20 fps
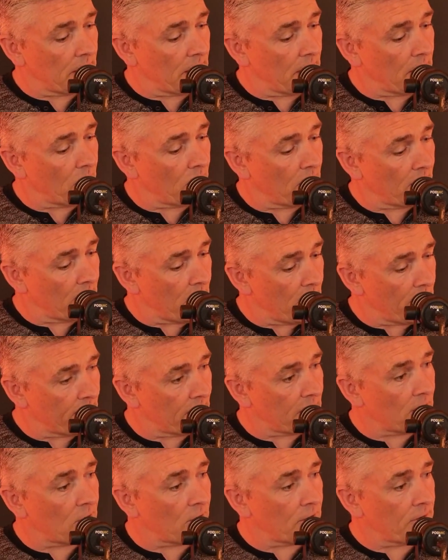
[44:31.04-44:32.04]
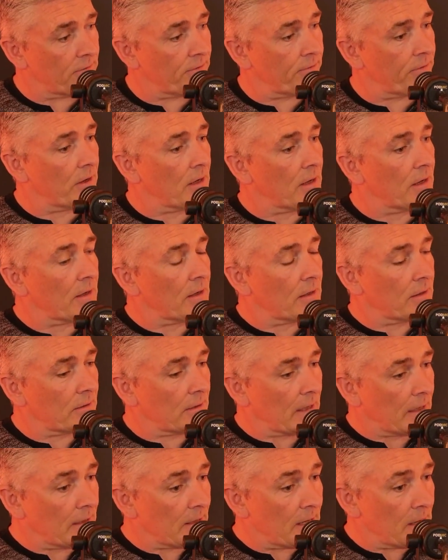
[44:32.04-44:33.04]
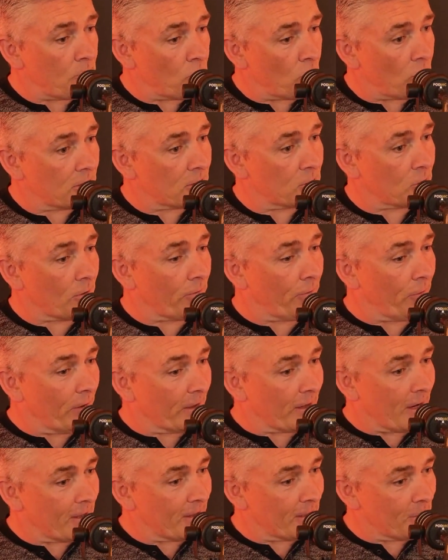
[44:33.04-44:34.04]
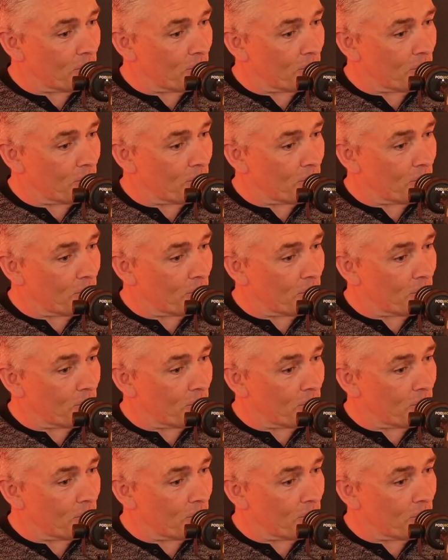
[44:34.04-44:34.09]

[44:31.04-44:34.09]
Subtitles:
early on in life, then they brought suffering on